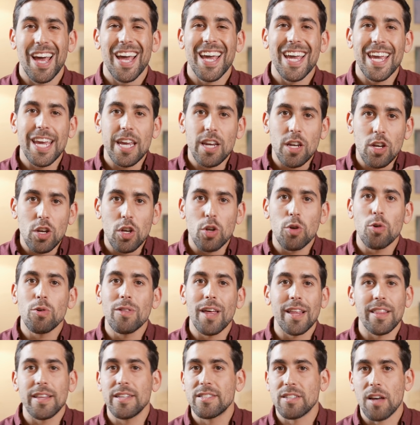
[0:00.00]
He knew
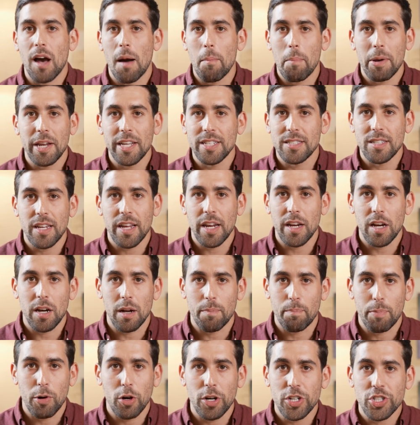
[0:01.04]
that these companies needed a
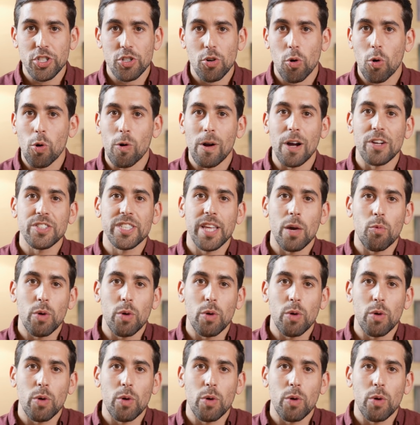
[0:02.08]
push, or else they